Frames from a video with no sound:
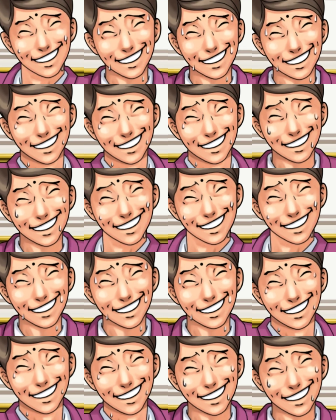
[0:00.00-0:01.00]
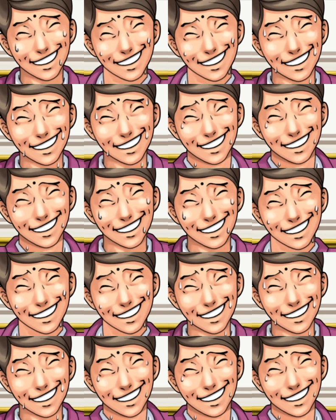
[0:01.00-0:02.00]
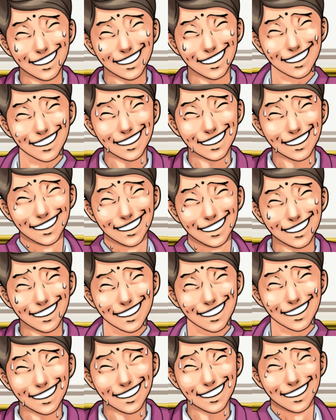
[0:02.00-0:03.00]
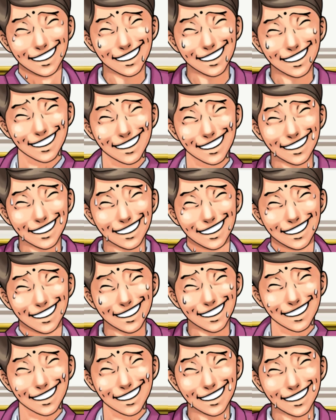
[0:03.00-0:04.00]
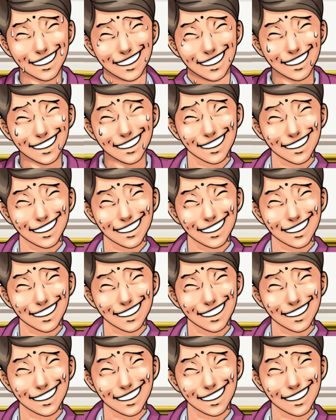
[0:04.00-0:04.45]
Do you mind finishing out the case with me so that I don't have to do all the voices by myself?